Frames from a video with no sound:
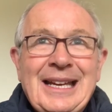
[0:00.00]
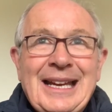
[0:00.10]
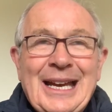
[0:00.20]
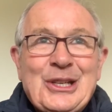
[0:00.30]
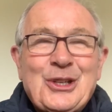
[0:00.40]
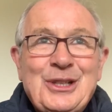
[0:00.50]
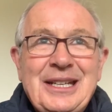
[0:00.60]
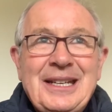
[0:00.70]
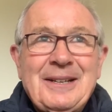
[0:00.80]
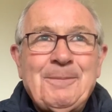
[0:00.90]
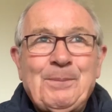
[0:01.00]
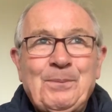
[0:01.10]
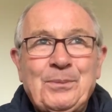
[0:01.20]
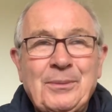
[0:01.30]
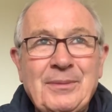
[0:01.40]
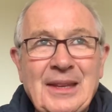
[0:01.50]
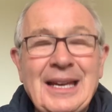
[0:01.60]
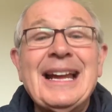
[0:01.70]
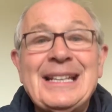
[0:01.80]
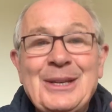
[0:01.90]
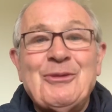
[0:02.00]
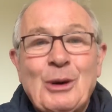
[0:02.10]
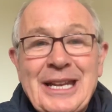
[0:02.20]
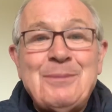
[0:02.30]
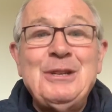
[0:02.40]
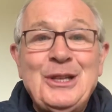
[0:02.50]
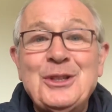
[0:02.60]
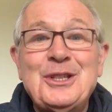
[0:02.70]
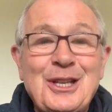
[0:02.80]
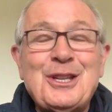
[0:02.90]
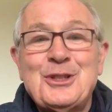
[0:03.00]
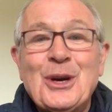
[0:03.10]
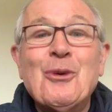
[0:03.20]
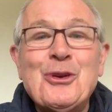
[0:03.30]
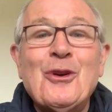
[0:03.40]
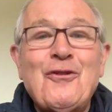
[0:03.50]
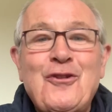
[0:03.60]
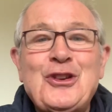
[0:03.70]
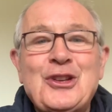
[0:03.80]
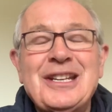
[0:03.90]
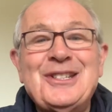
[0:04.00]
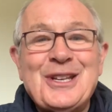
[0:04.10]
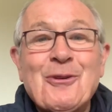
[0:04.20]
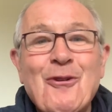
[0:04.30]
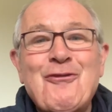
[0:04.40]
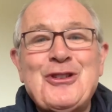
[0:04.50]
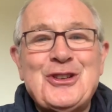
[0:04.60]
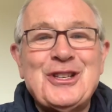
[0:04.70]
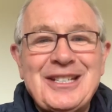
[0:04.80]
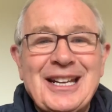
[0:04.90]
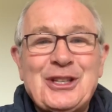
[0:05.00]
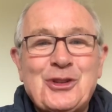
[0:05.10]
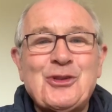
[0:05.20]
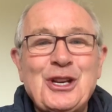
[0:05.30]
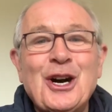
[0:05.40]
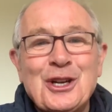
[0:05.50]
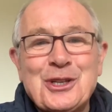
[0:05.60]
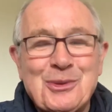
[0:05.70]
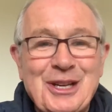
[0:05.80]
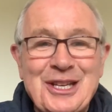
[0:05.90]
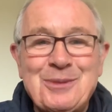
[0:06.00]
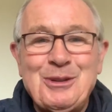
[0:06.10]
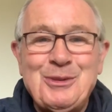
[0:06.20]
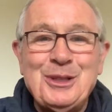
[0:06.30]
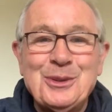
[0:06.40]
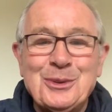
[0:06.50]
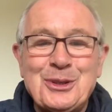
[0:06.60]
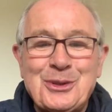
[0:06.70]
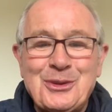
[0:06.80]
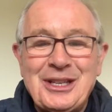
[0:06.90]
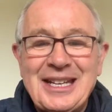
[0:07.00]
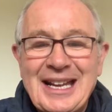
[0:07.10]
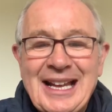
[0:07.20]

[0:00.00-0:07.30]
Actually, and if what that means is that there's it's now officially a 3-horse race between those three.